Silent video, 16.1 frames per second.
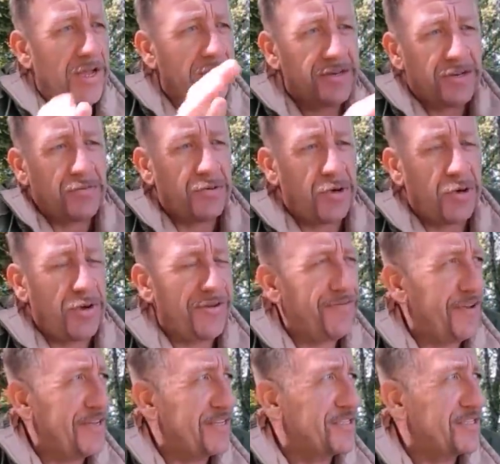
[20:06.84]
I don't know
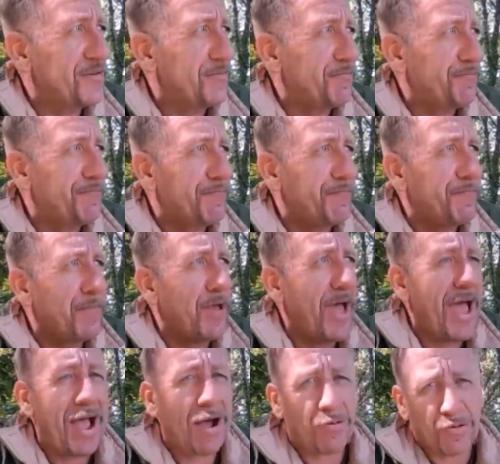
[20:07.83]
if it's
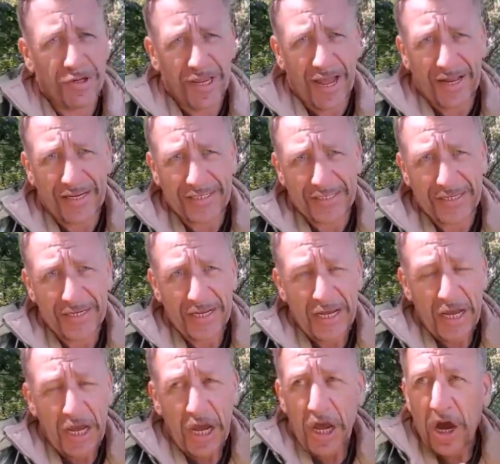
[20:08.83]
out yet,
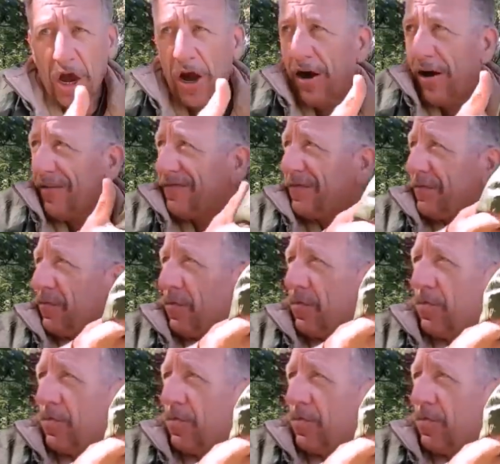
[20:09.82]
of